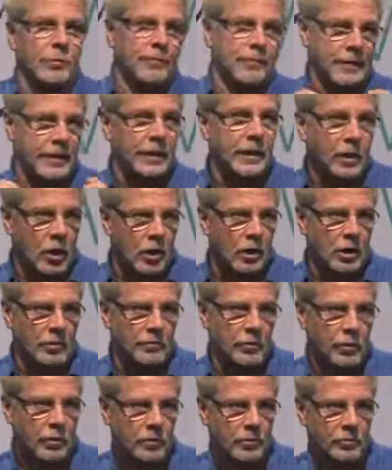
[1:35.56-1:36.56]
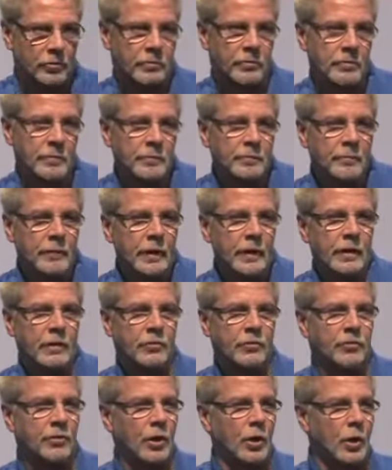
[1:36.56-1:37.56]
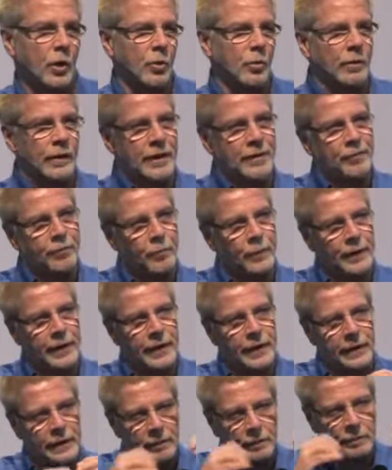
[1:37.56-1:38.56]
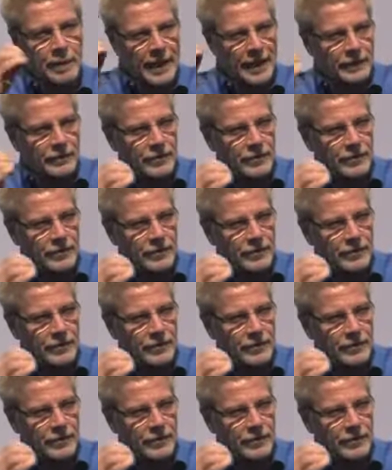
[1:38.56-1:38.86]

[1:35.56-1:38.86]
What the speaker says: we're feeding carnivores. So if we pay